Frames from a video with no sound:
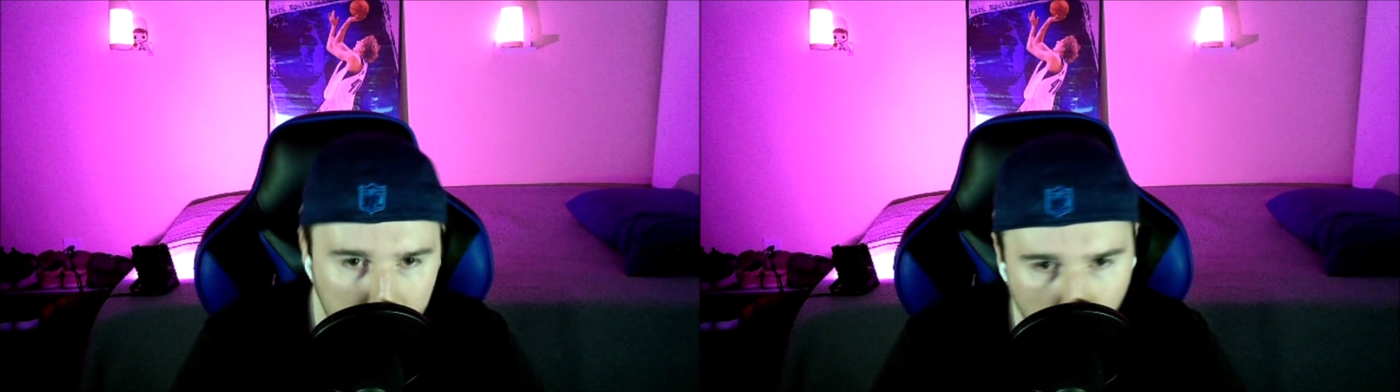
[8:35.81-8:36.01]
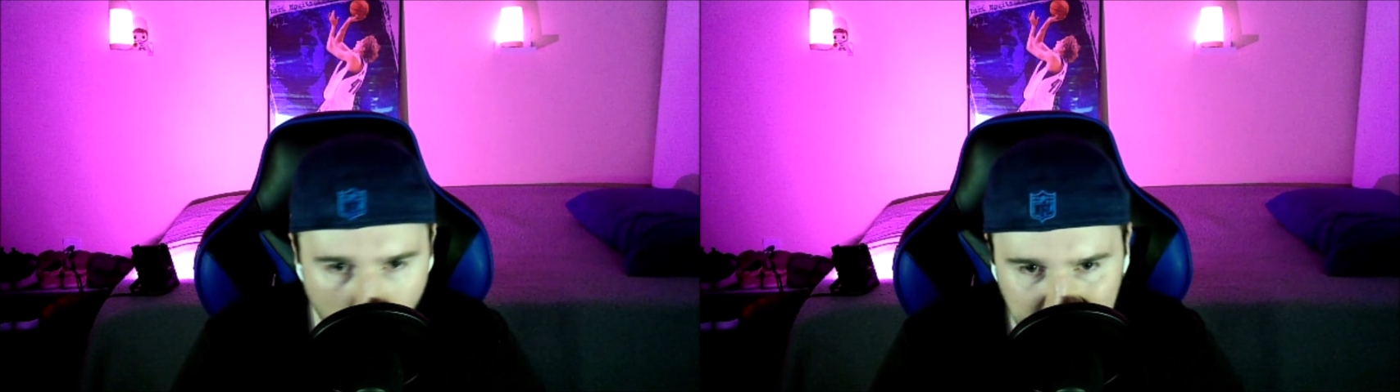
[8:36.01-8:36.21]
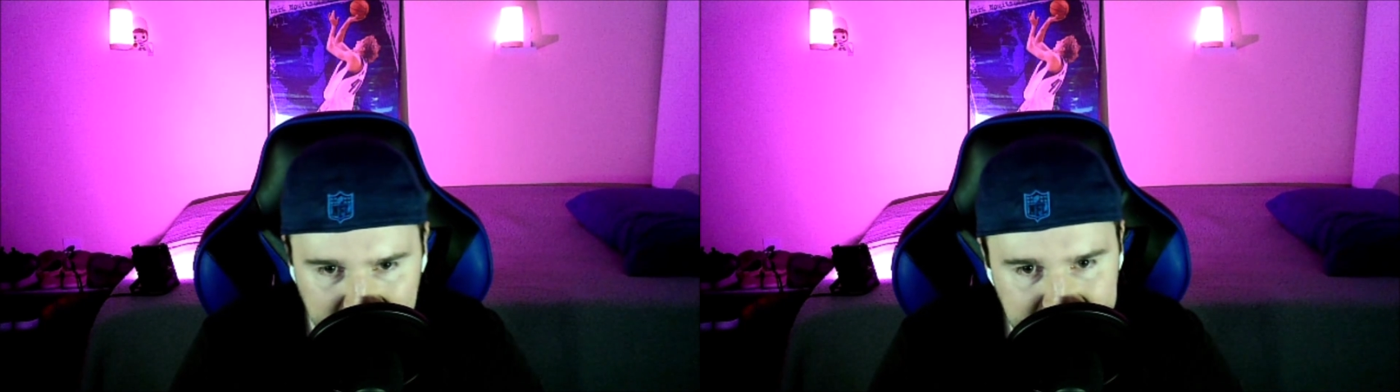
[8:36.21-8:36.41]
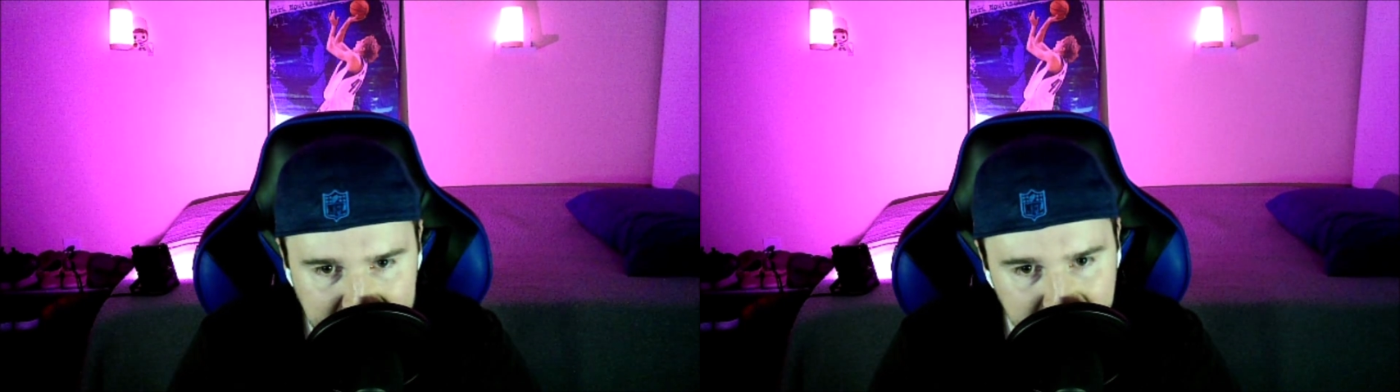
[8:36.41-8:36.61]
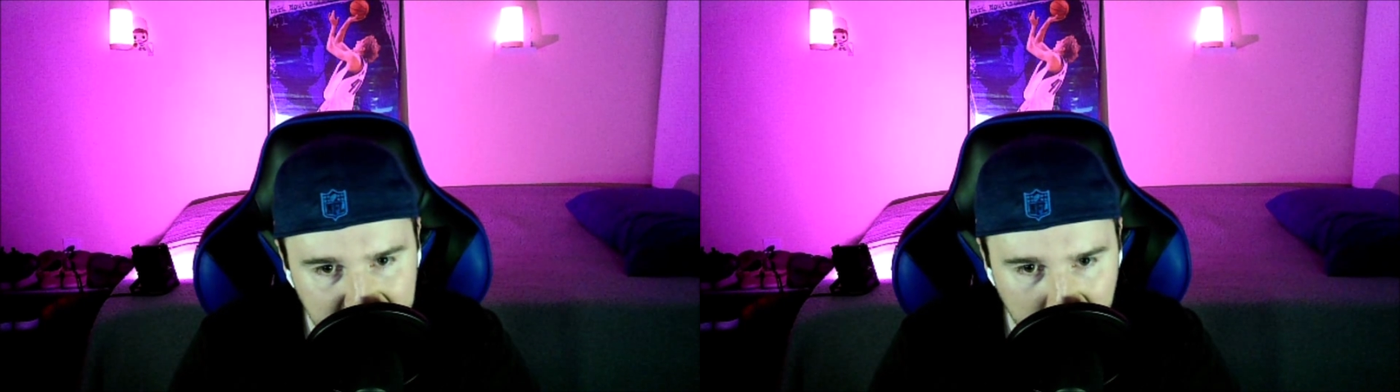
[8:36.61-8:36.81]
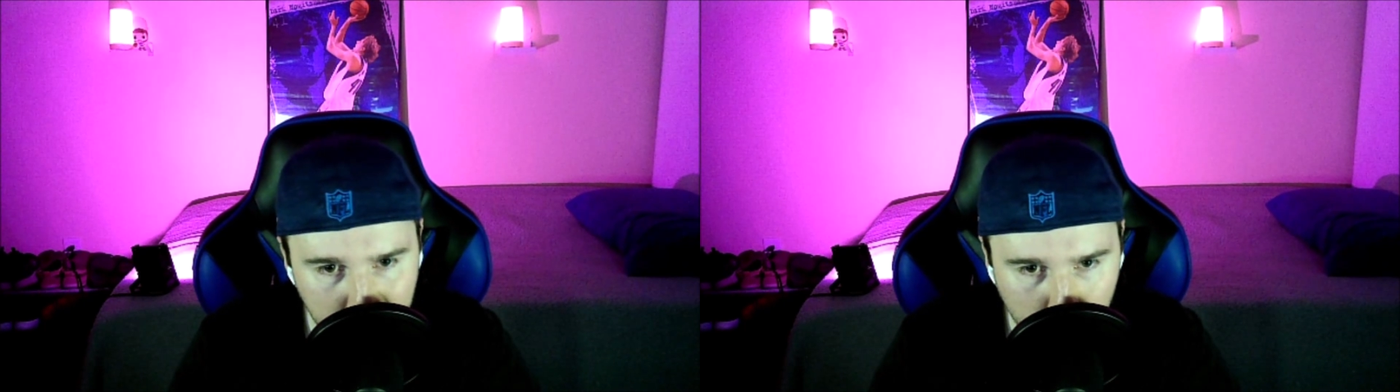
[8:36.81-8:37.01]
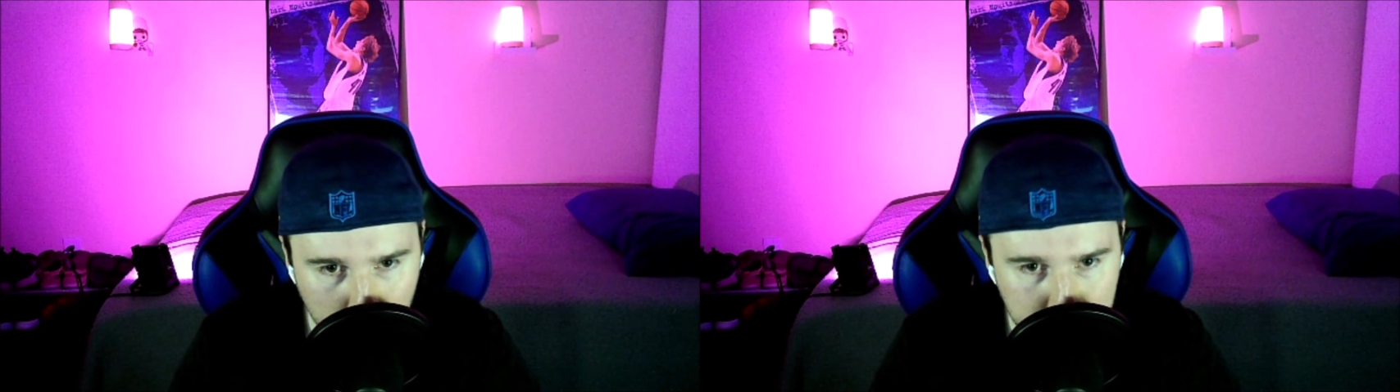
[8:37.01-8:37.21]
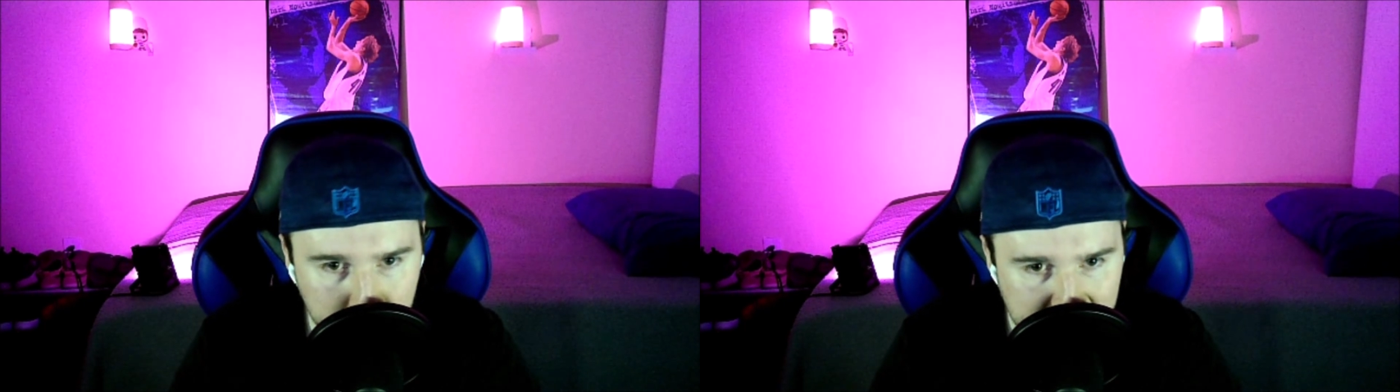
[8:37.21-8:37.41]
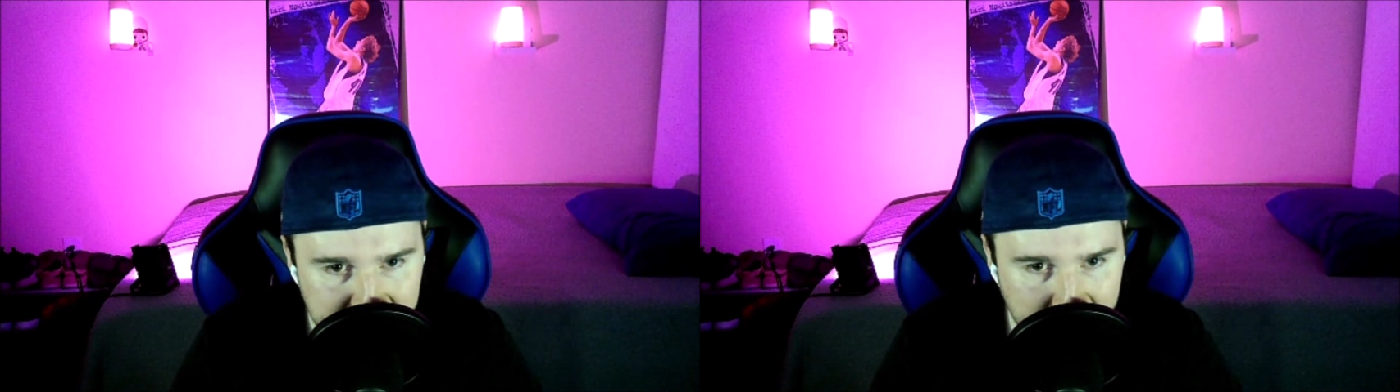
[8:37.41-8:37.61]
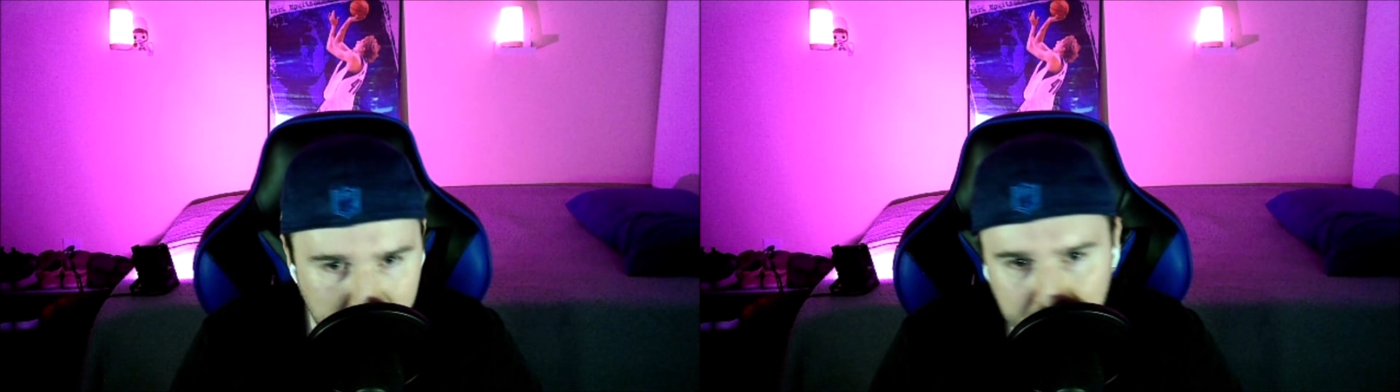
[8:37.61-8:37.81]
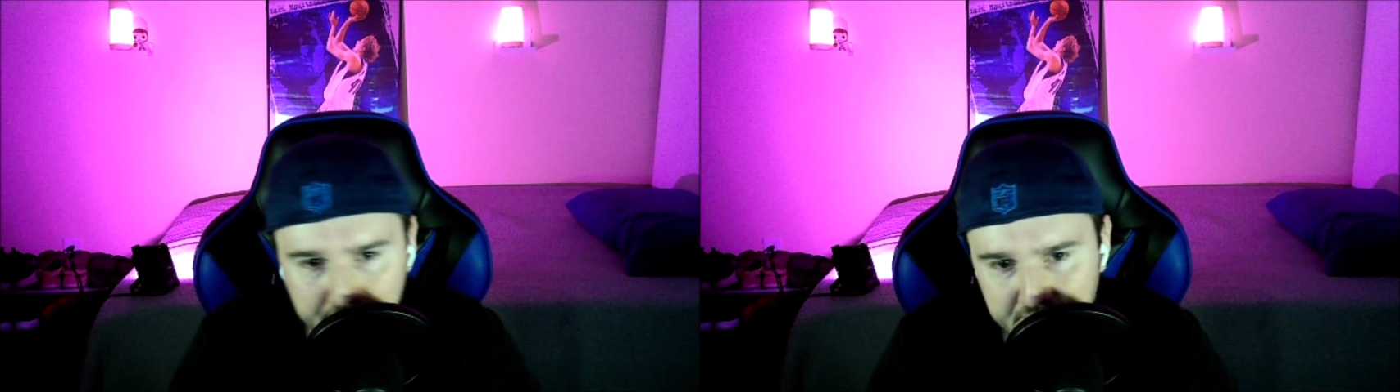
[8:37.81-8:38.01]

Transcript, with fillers: 1-7 on the road right now,